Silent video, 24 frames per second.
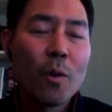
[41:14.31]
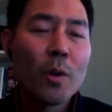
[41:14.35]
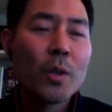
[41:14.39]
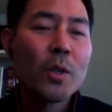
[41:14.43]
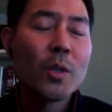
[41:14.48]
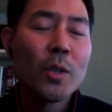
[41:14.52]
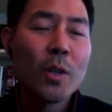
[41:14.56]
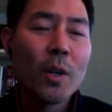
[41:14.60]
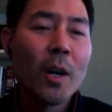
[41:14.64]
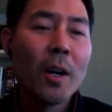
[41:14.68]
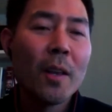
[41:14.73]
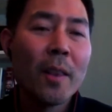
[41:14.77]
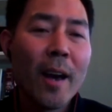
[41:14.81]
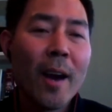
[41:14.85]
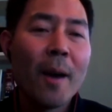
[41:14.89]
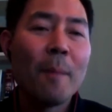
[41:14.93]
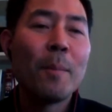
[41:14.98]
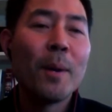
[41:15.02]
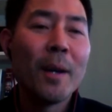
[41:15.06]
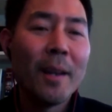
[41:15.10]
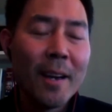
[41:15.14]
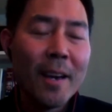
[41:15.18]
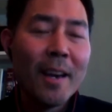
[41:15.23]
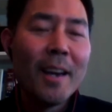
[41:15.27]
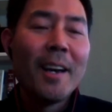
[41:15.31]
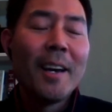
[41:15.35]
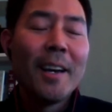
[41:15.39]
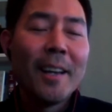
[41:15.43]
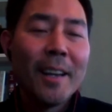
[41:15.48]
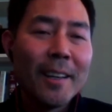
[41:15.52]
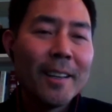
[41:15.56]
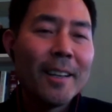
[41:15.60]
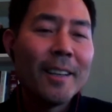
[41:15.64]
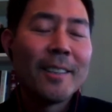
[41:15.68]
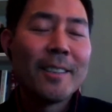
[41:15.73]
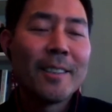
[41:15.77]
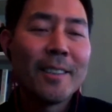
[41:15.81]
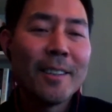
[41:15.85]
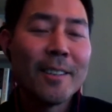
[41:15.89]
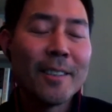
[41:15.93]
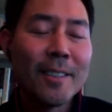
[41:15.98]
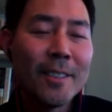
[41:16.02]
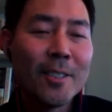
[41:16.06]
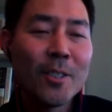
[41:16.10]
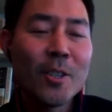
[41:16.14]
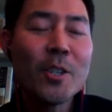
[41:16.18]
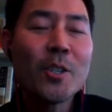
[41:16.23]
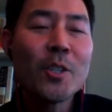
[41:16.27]
forces and all that. But it's
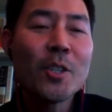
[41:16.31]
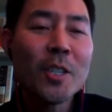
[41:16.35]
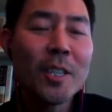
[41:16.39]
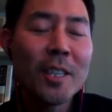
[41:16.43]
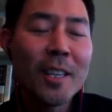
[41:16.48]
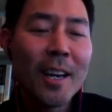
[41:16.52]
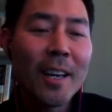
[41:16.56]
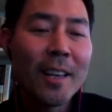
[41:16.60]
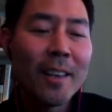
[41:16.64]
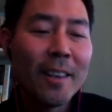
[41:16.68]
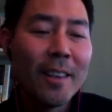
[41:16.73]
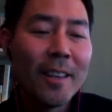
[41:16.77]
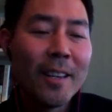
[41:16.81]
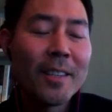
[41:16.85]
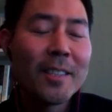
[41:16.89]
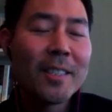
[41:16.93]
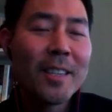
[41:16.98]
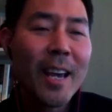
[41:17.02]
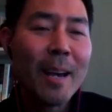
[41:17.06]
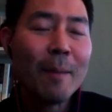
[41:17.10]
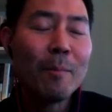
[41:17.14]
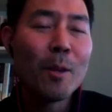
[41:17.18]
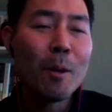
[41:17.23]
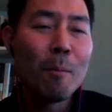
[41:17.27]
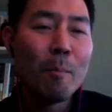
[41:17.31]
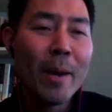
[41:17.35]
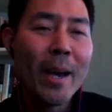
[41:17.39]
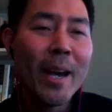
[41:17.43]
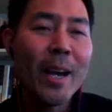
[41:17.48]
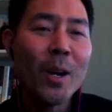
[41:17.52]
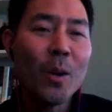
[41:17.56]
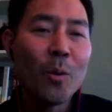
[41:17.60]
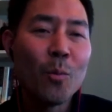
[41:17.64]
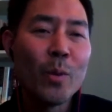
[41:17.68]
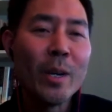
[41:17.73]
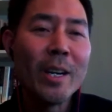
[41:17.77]
interesting that the same debate